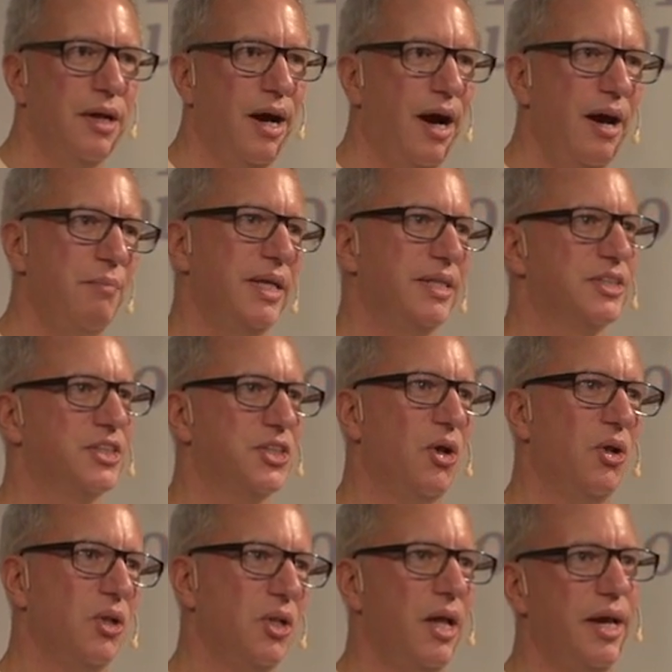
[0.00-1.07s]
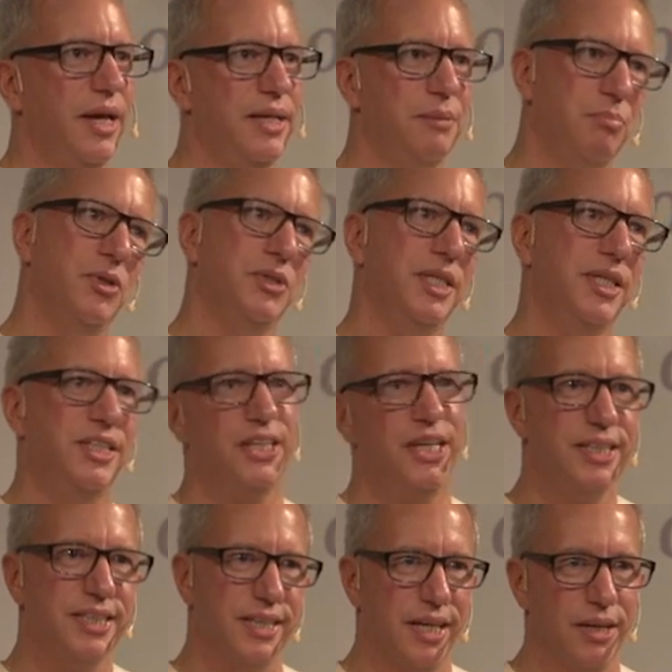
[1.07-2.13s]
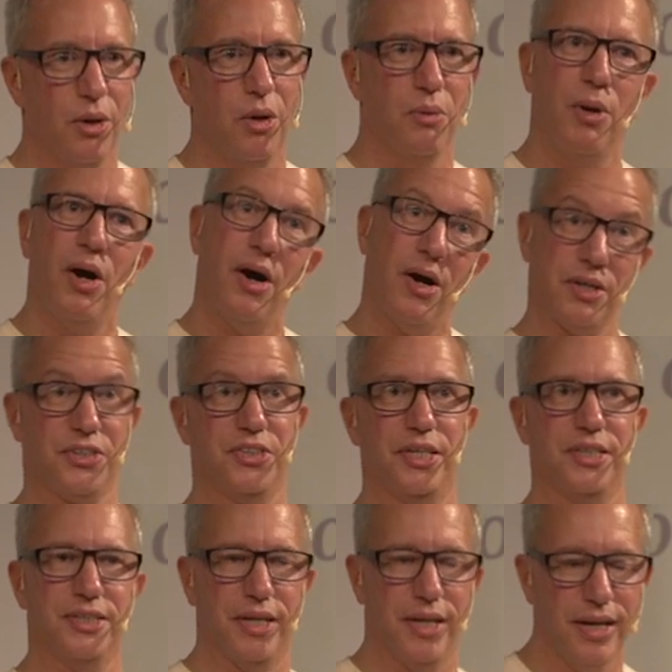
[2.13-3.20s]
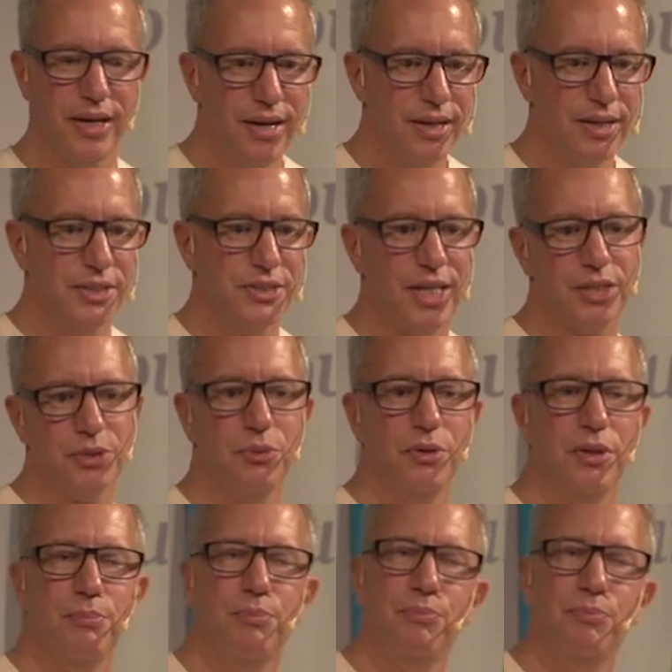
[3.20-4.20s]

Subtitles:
I'm in Salt Lake bloody City or Park City, because that's where the